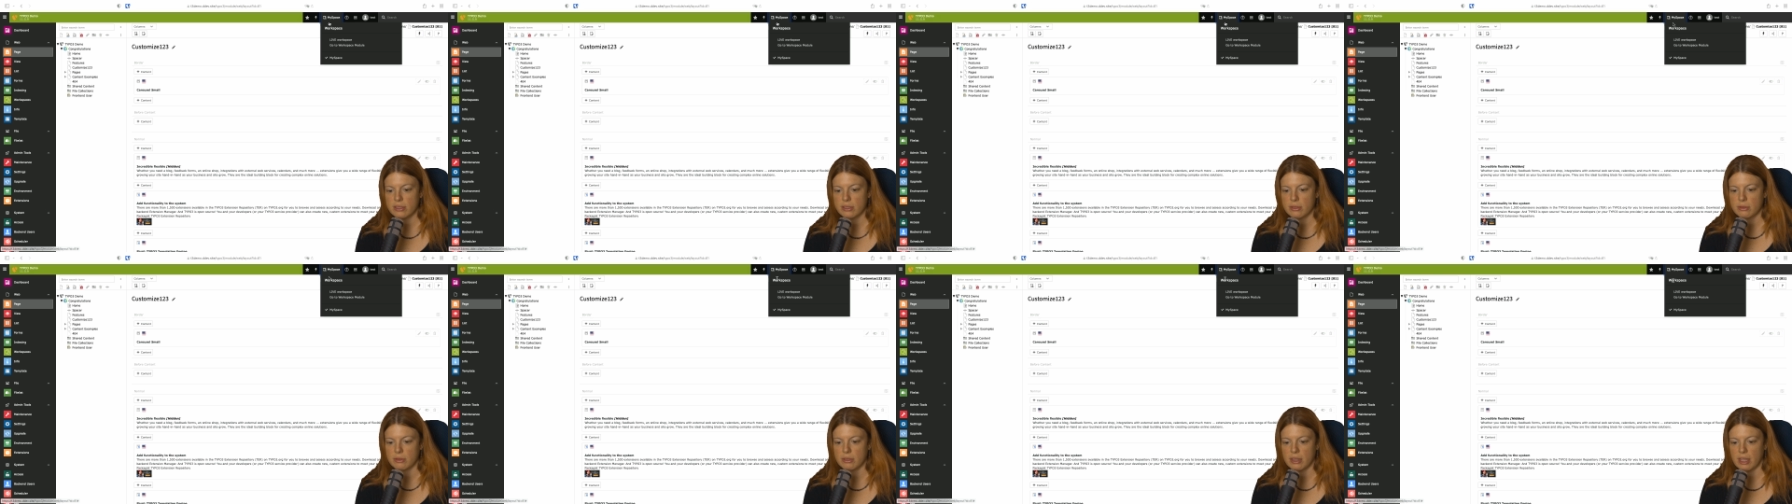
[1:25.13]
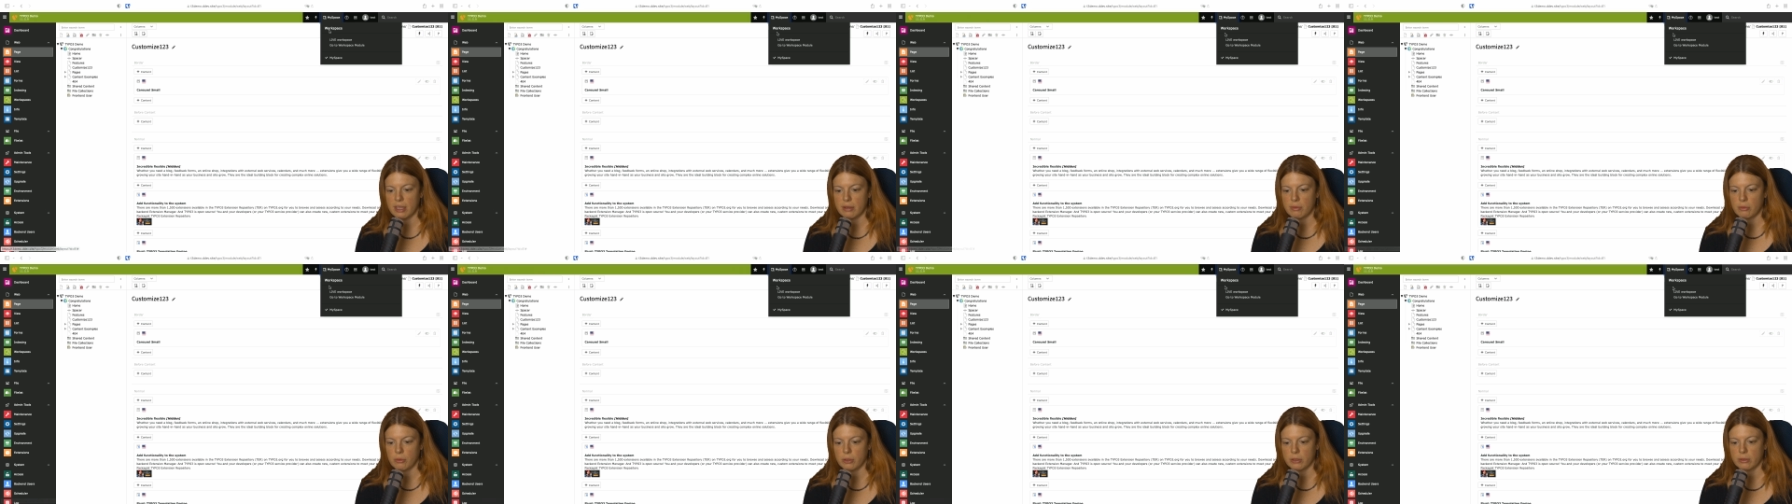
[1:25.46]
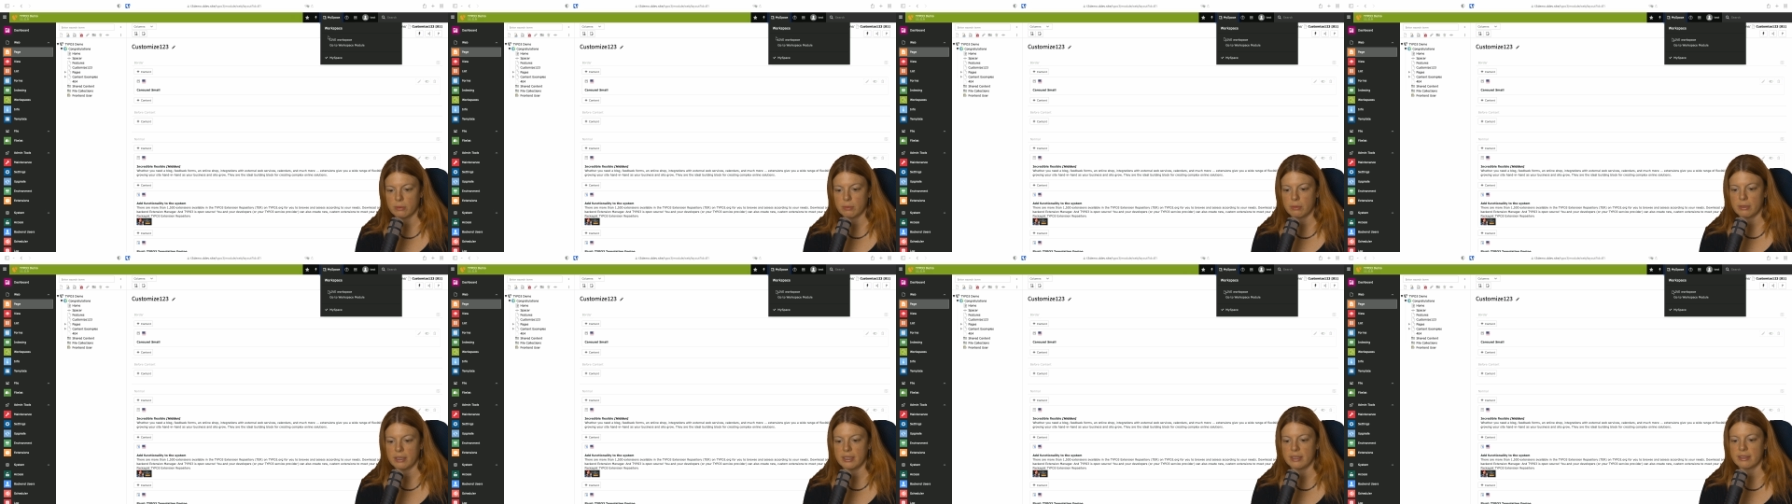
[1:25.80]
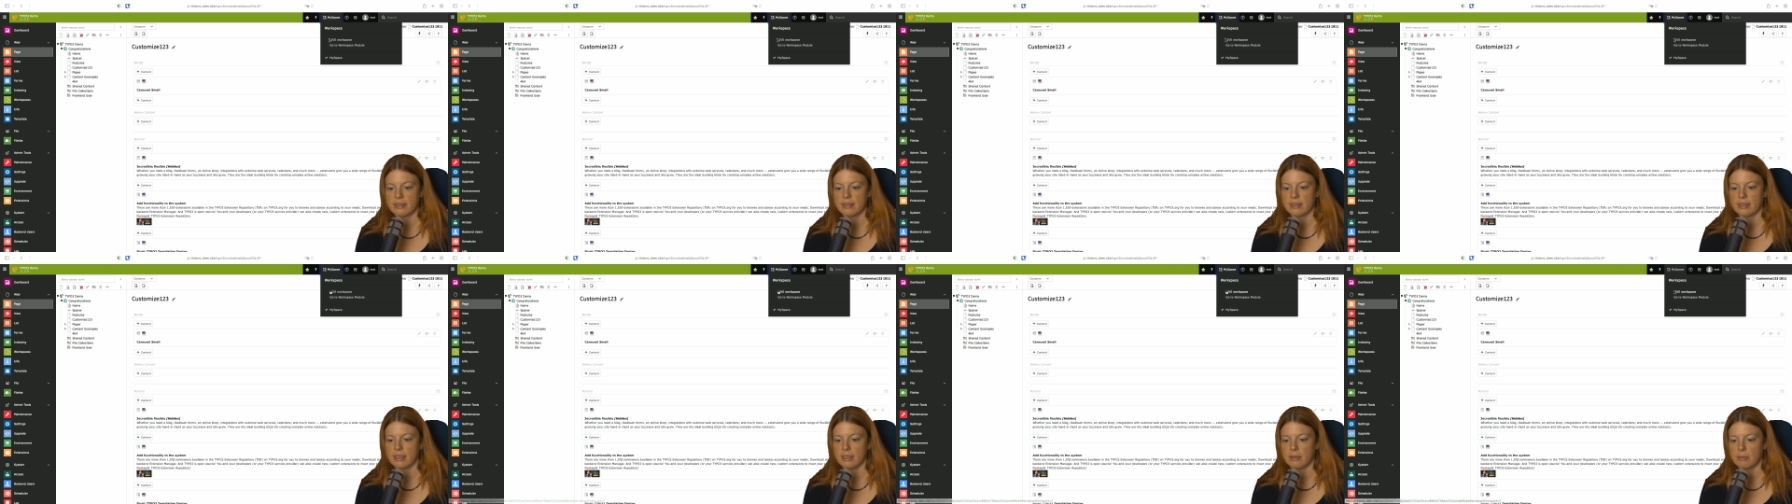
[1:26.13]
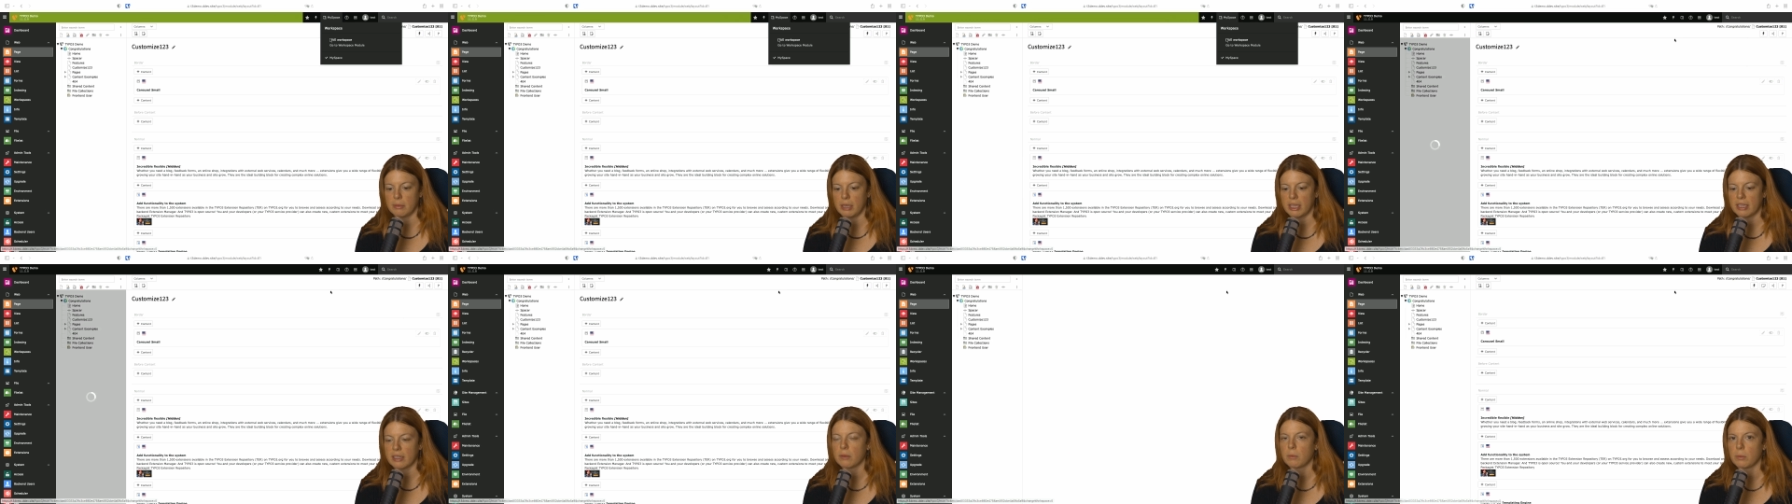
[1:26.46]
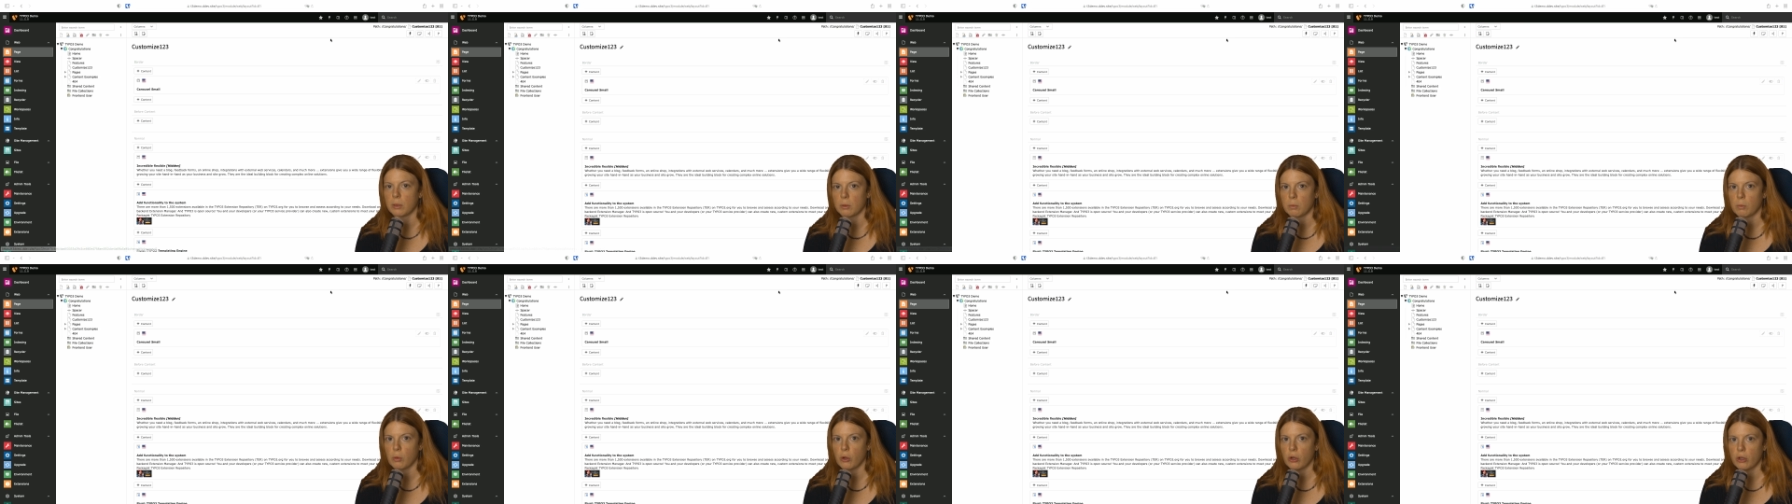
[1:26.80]
to that workspace and make it a
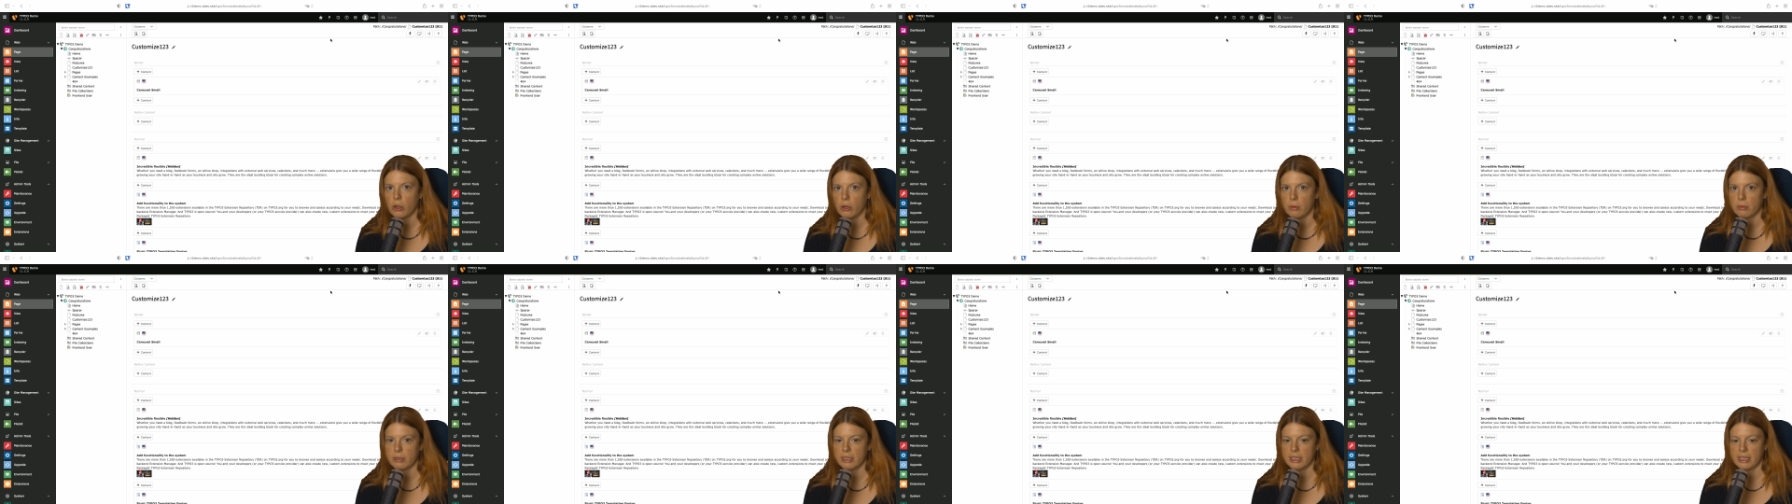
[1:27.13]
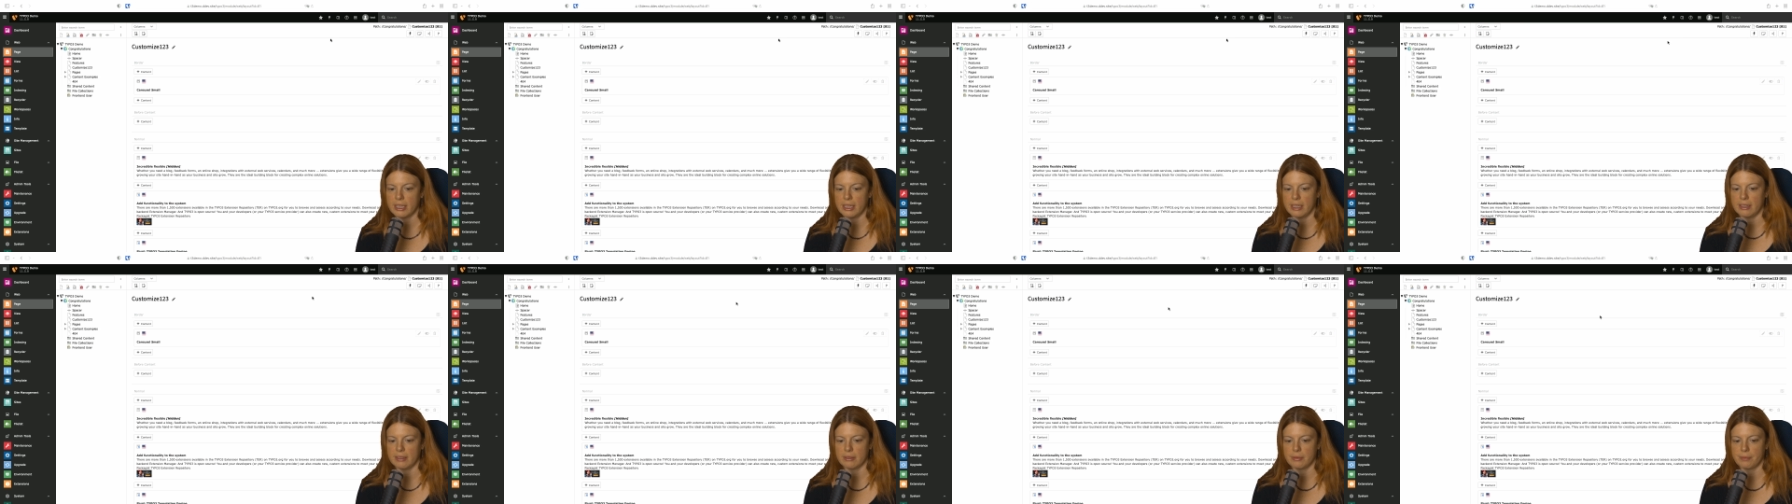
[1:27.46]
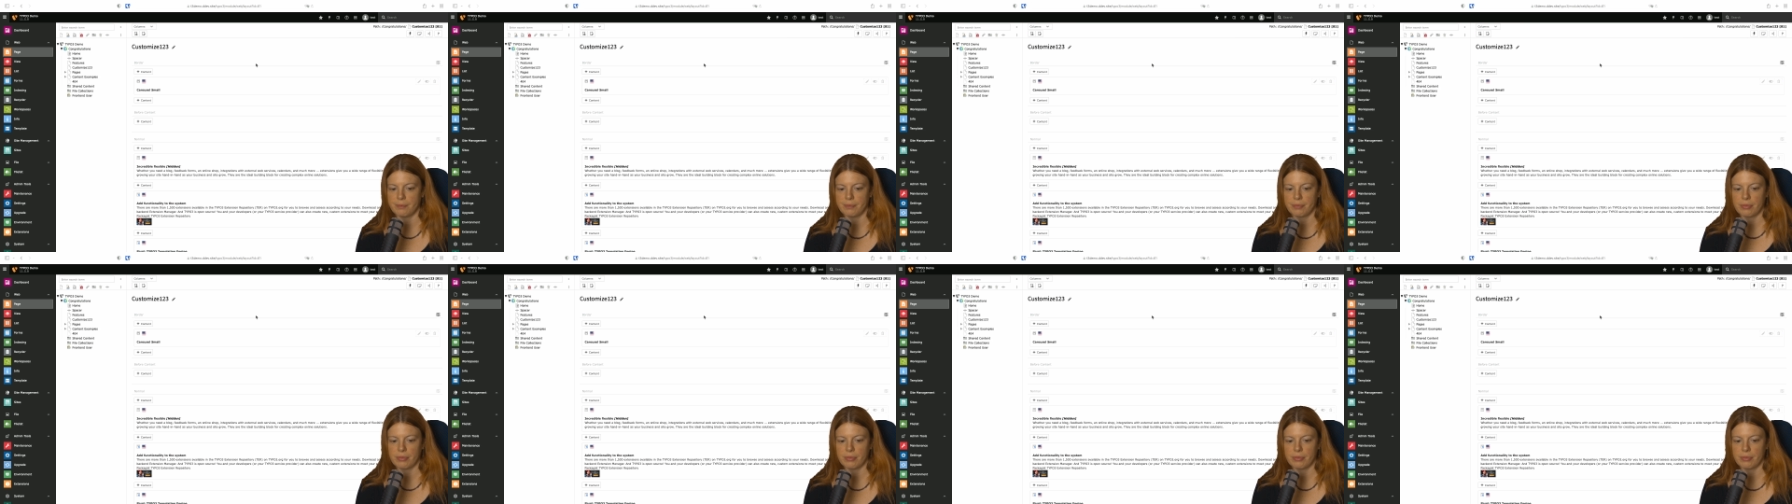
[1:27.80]
bit more complicated.